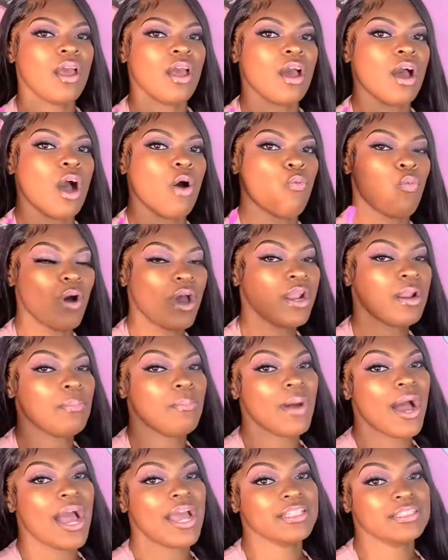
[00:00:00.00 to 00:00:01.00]
one of
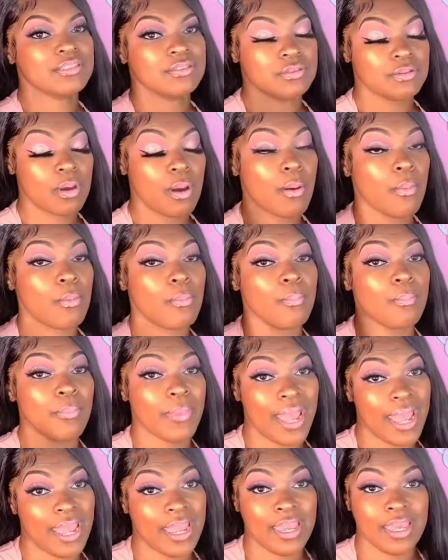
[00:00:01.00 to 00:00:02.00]
my
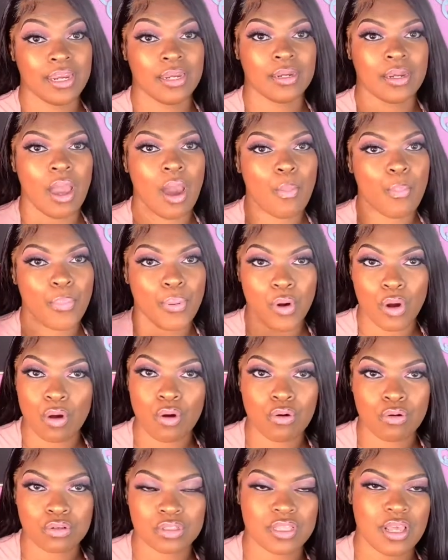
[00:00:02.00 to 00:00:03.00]
main
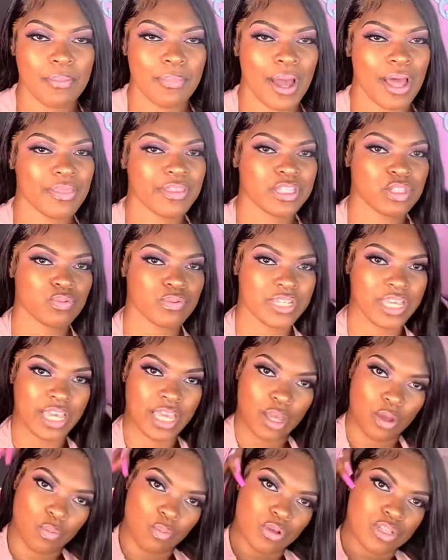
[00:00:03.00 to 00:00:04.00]
pros about this wig,
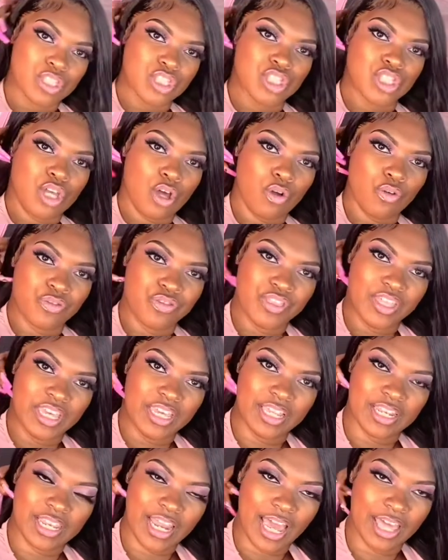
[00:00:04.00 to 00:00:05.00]
it was so
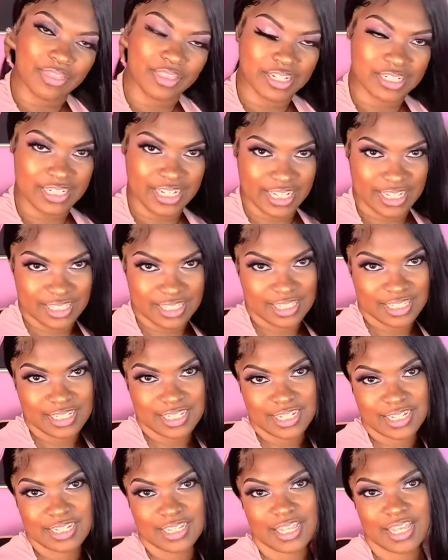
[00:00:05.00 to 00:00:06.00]
thick, like the
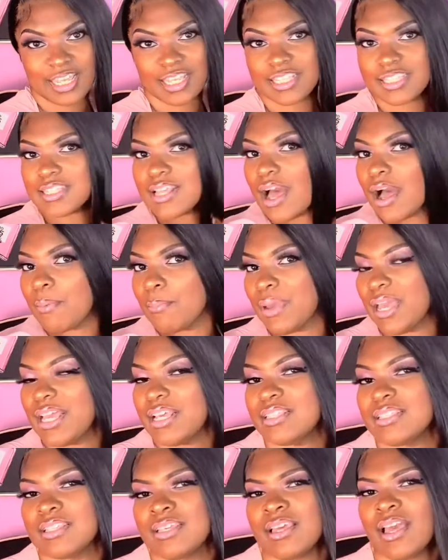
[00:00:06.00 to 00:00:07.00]
density is
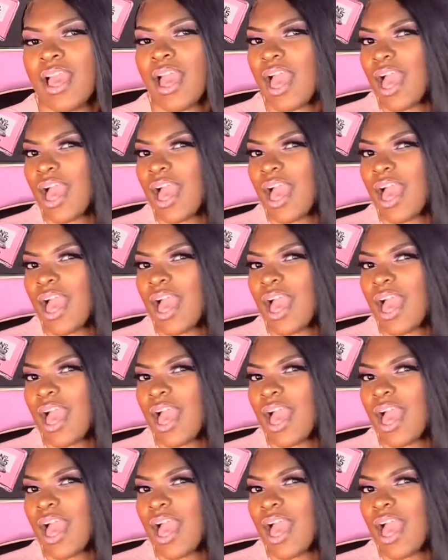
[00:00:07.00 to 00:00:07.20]
amazing.